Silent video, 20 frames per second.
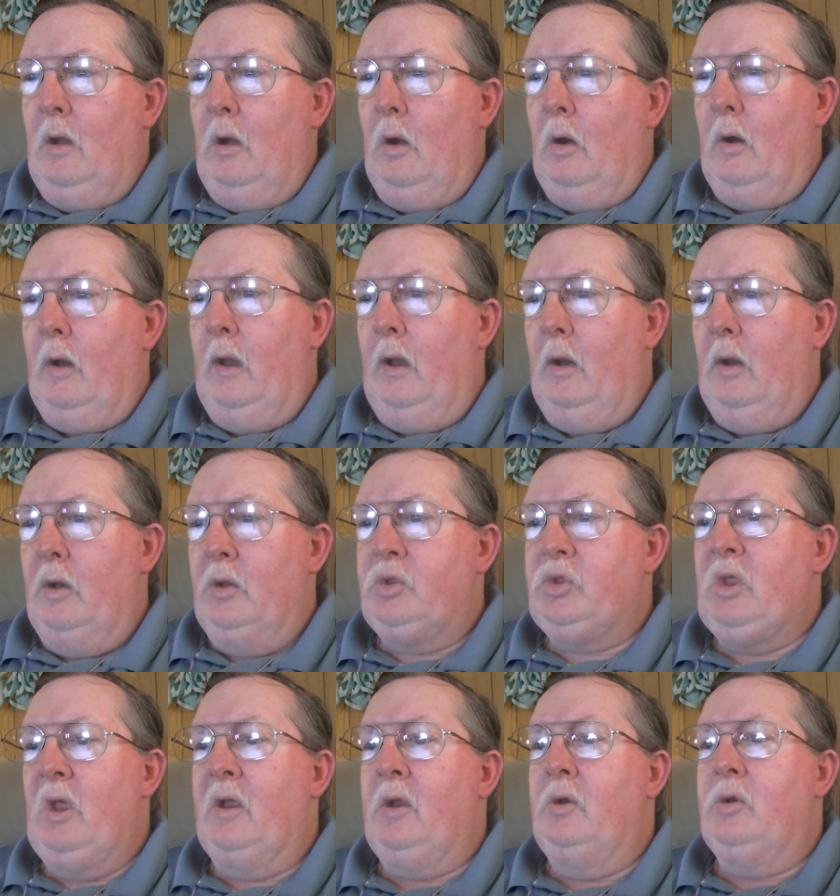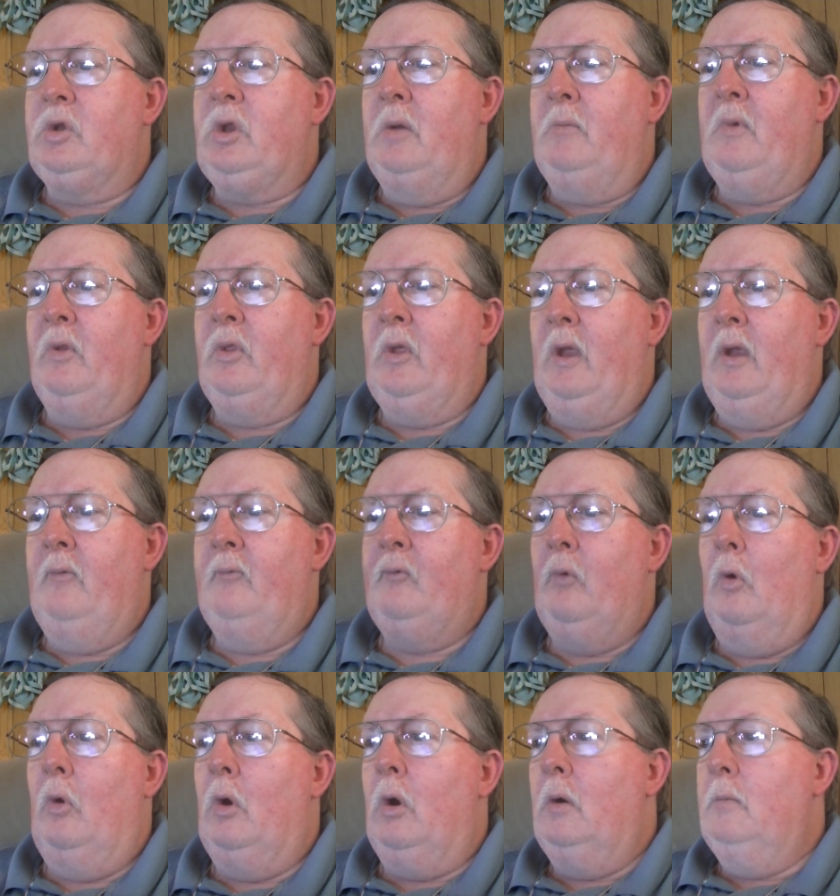Oh, here is Second Timothy
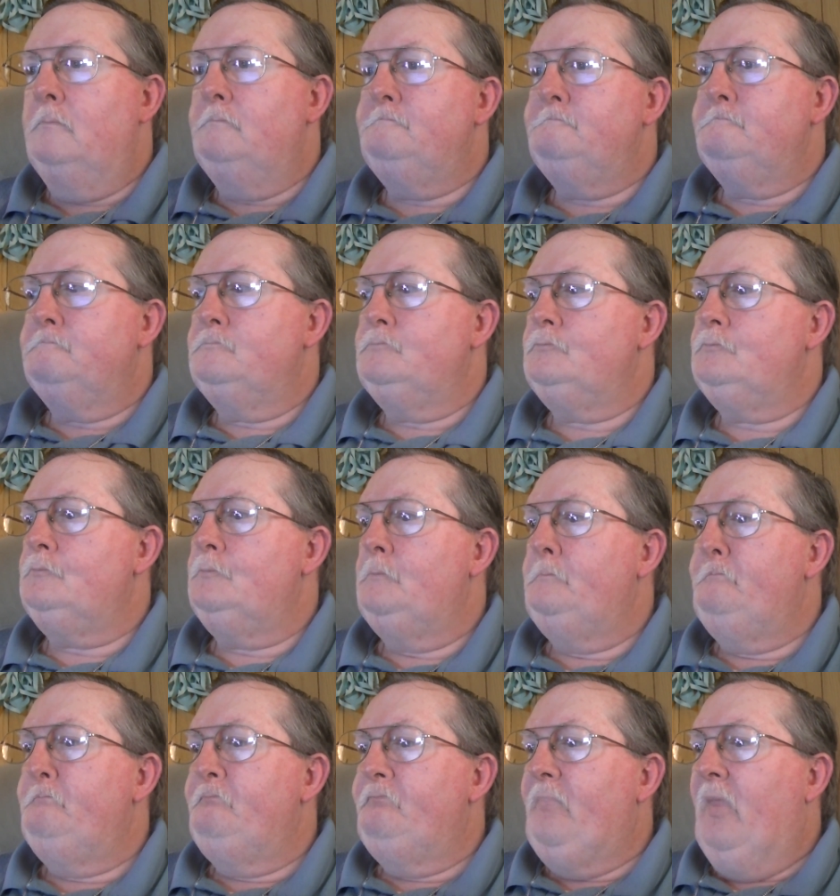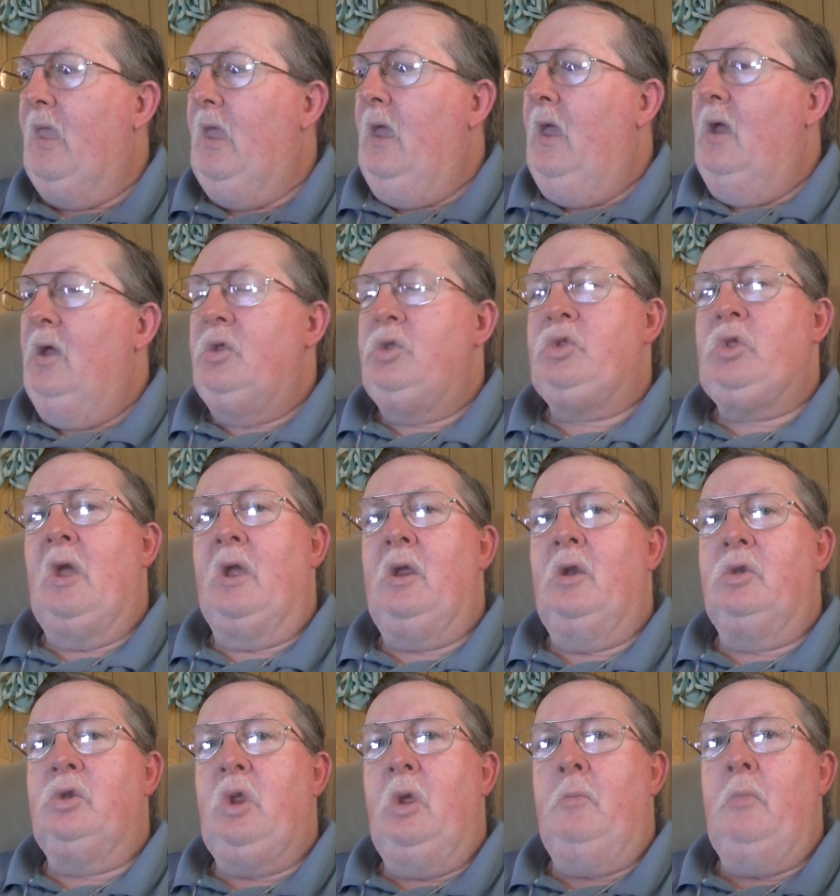four.
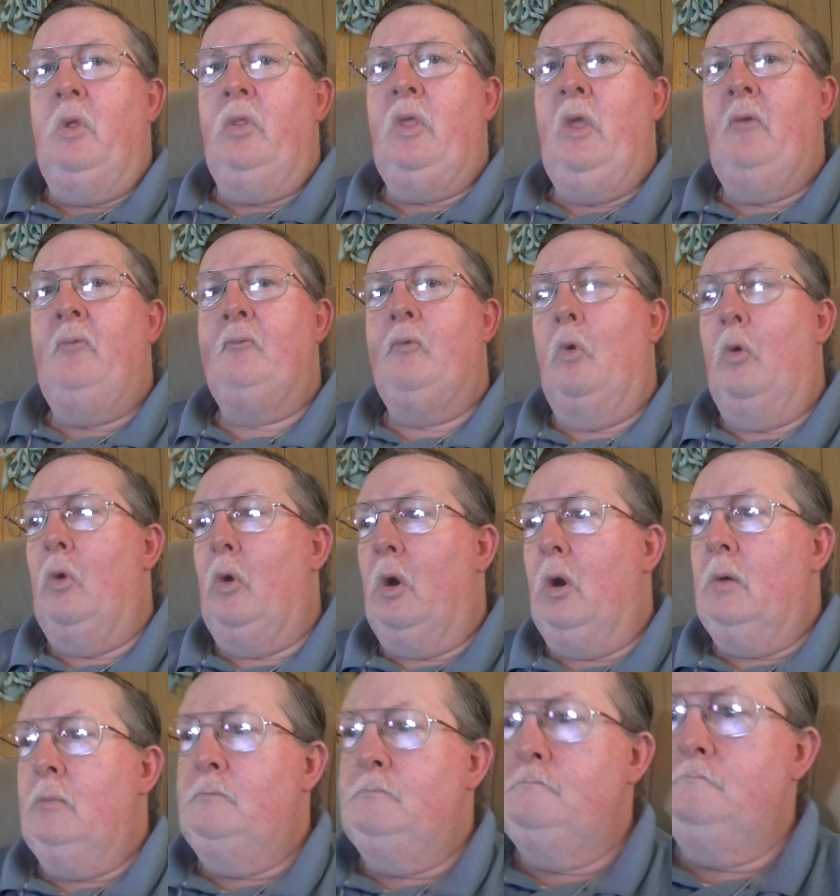Second Timothy four.